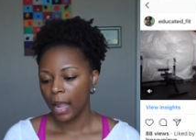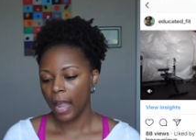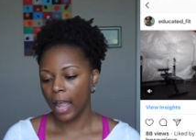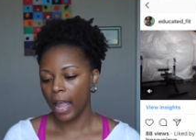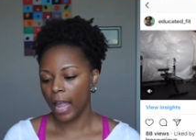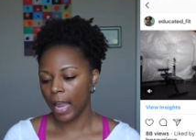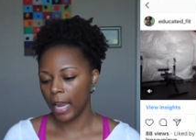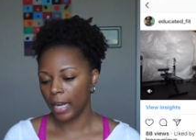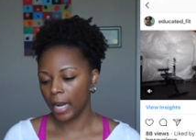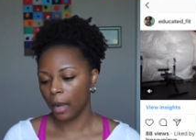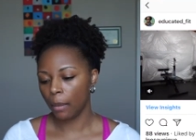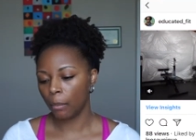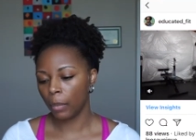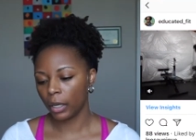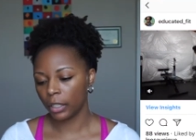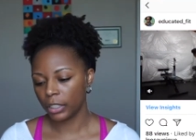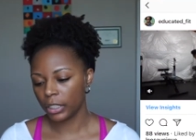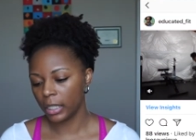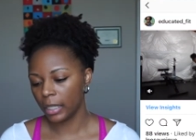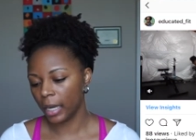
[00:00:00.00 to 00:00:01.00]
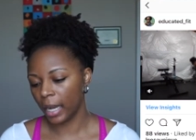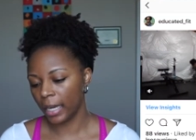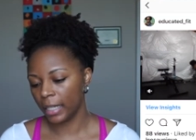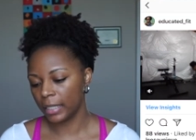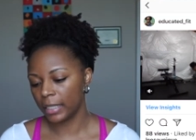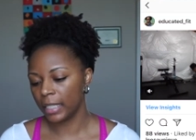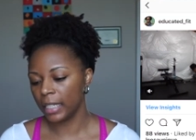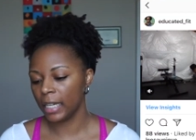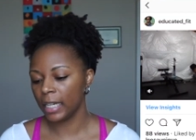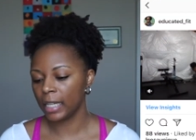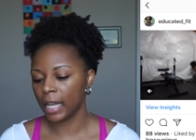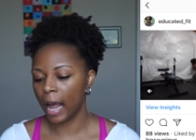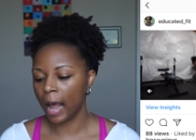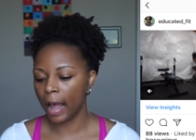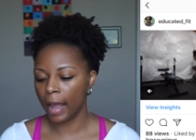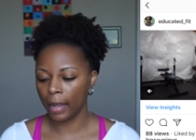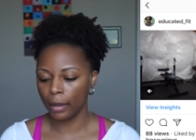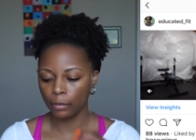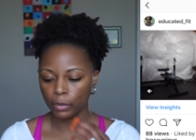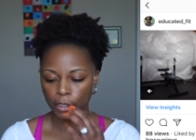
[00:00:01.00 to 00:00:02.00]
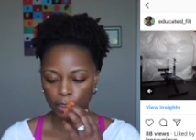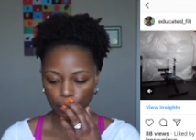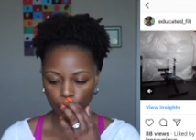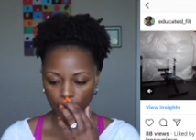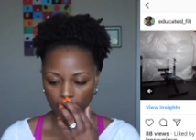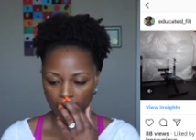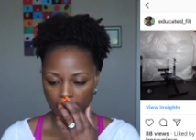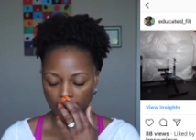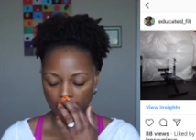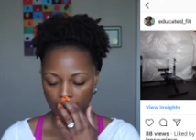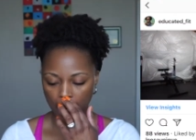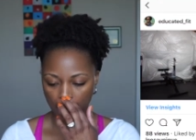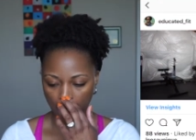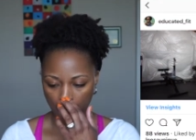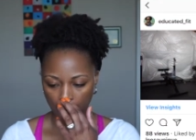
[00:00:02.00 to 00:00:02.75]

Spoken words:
And March 19th, I am doing